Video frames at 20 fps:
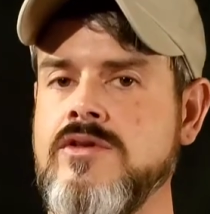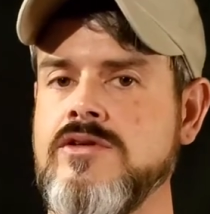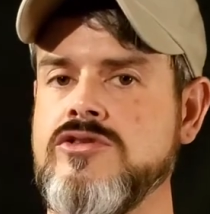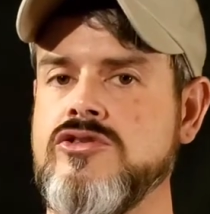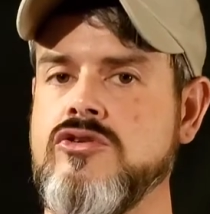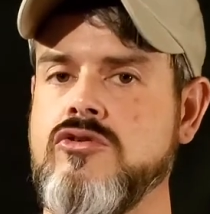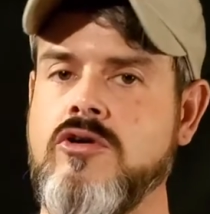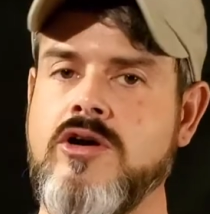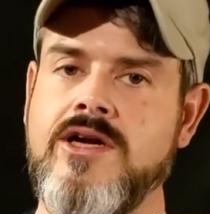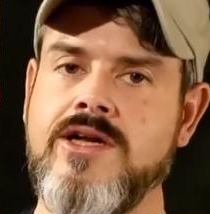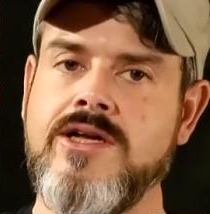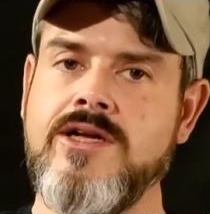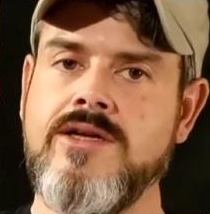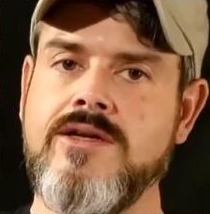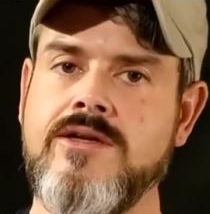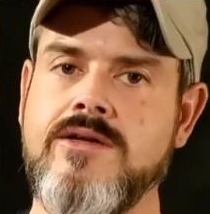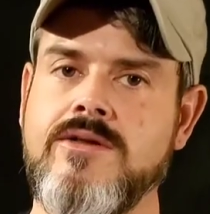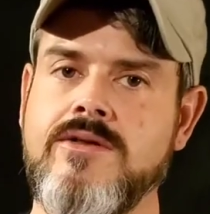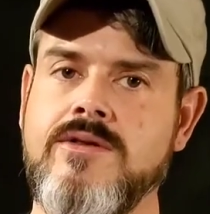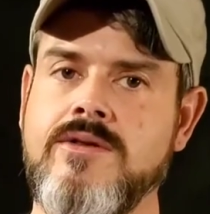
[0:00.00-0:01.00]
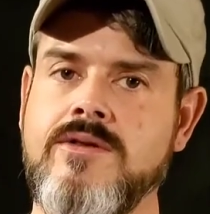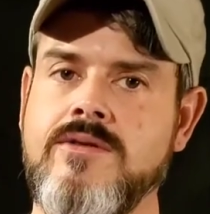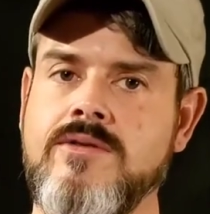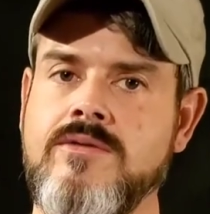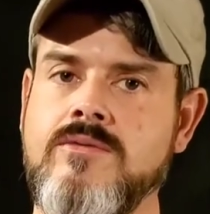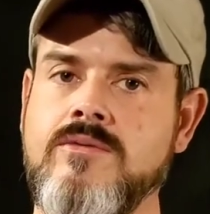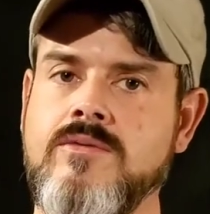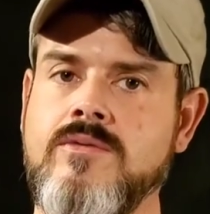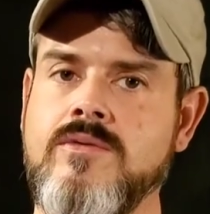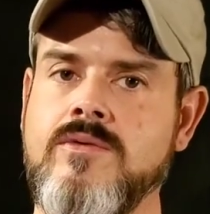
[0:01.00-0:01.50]
The Train.
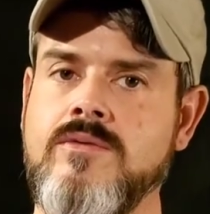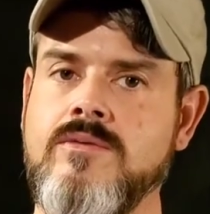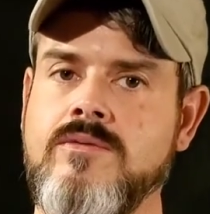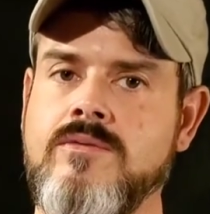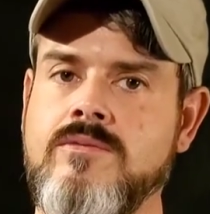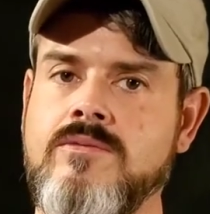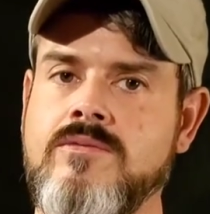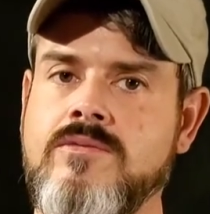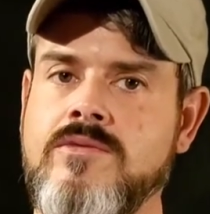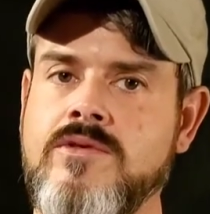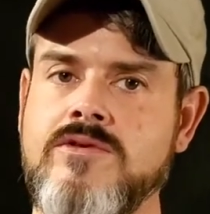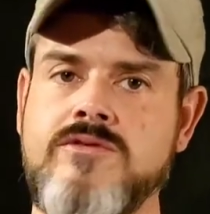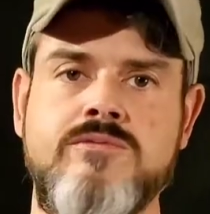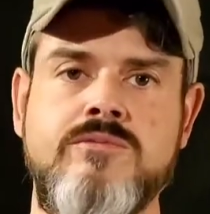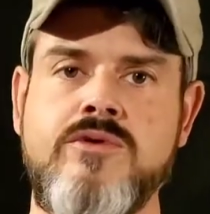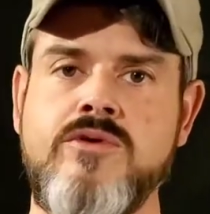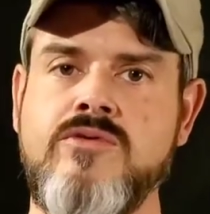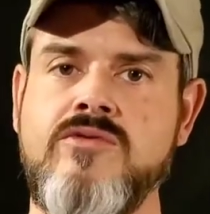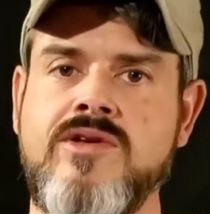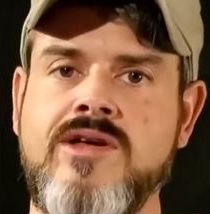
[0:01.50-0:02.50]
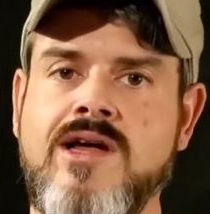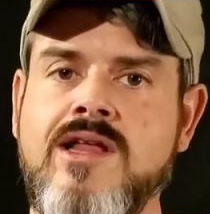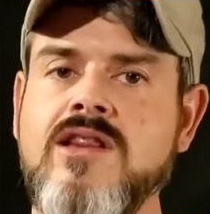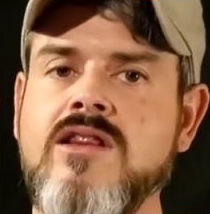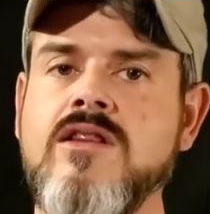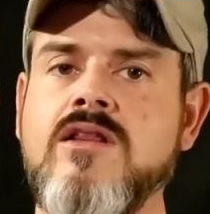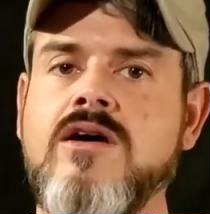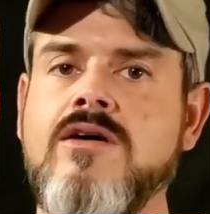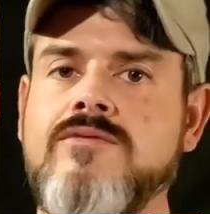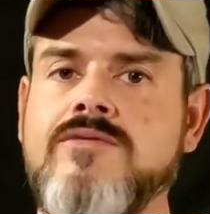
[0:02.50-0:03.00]
This movie, I
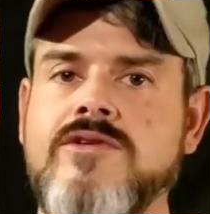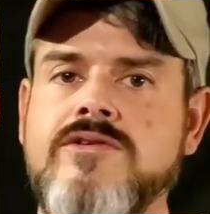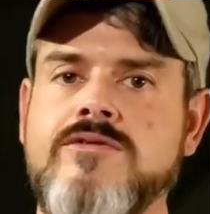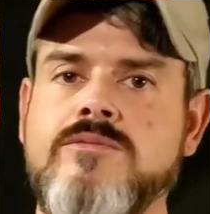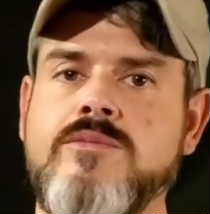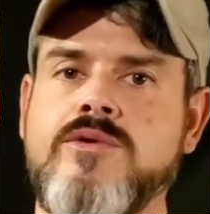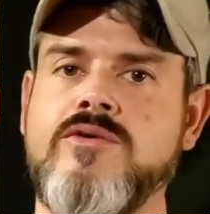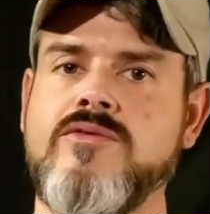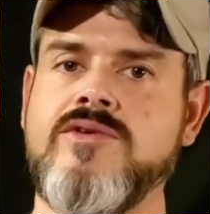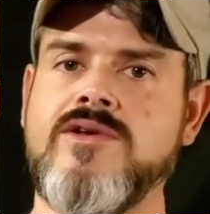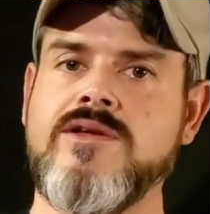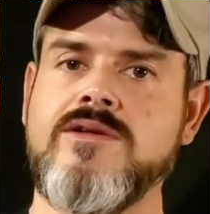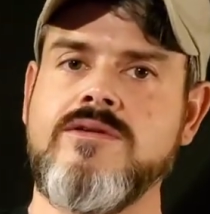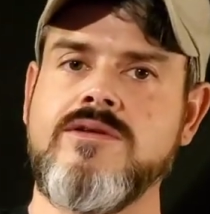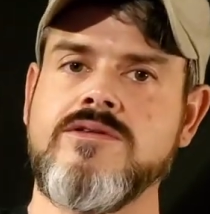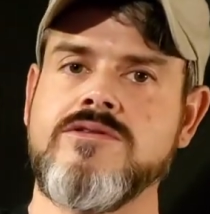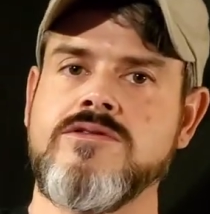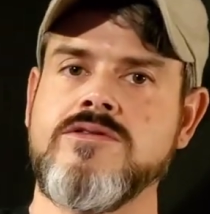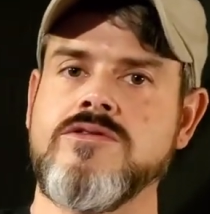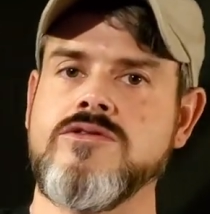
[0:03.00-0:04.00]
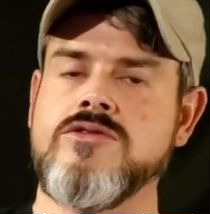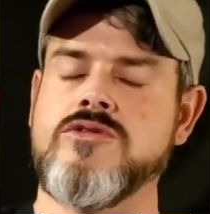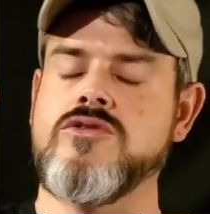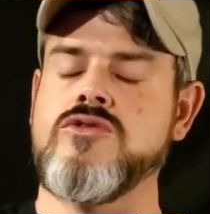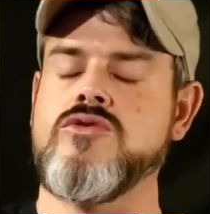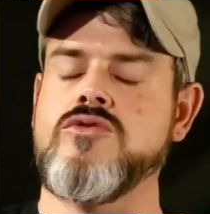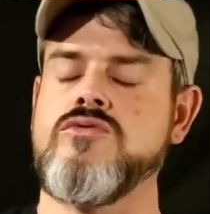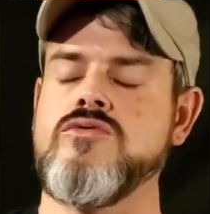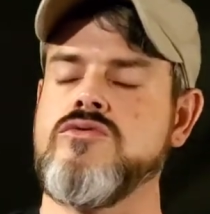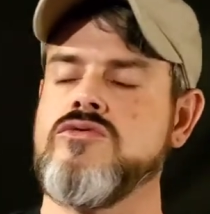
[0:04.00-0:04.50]
love this movie. This is a
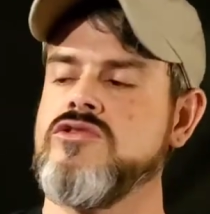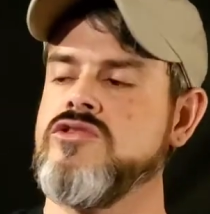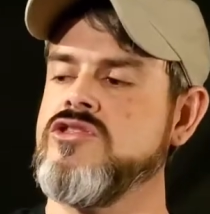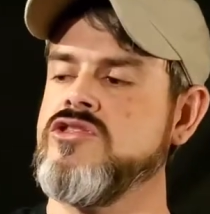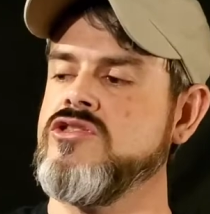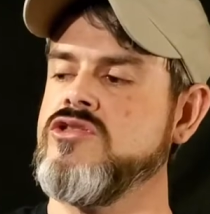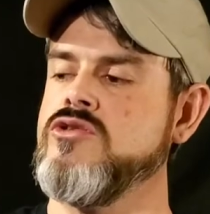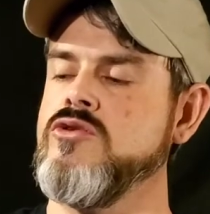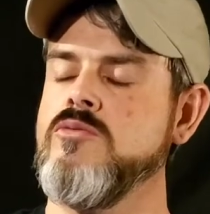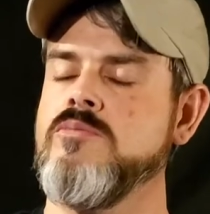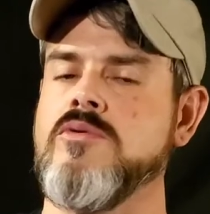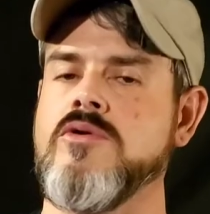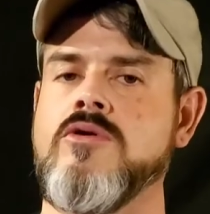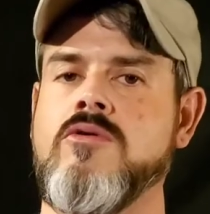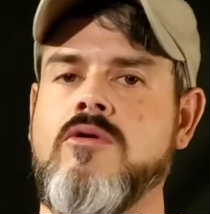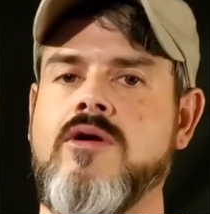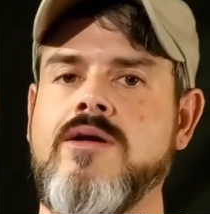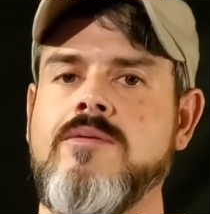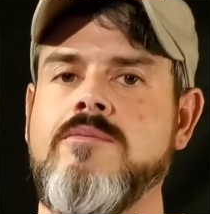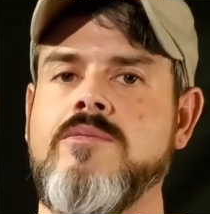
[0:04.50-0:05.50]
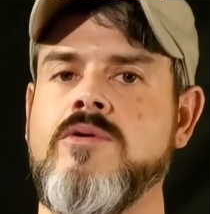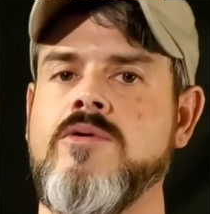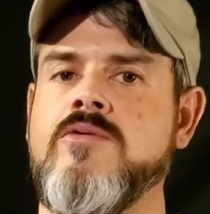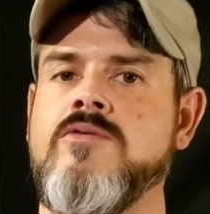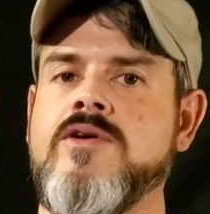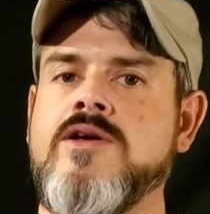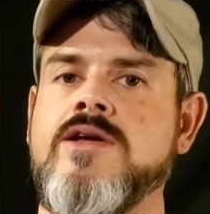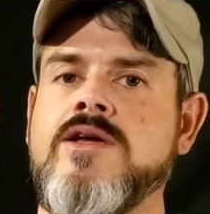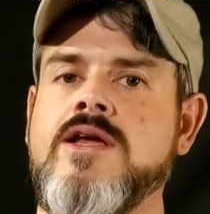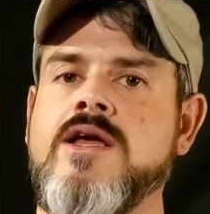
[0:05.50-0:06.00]
super great
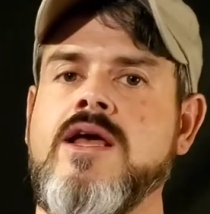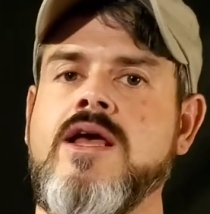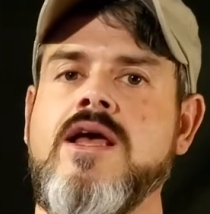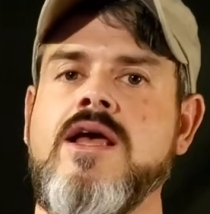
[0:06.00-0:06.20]
movie.